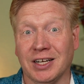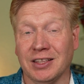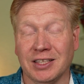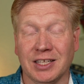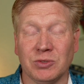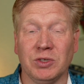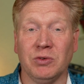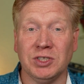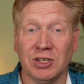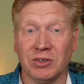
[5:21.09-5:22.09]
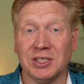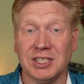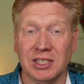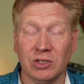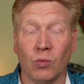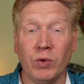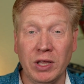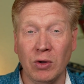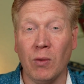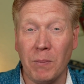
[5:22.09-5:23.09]
And I think that's when you start to see the
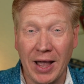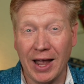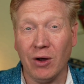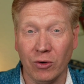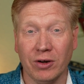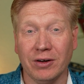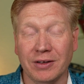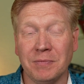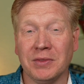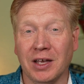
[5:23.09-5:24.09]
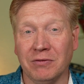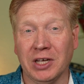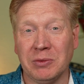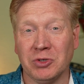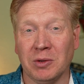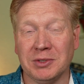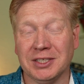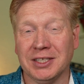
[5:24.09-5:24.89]
real power of TypeScript.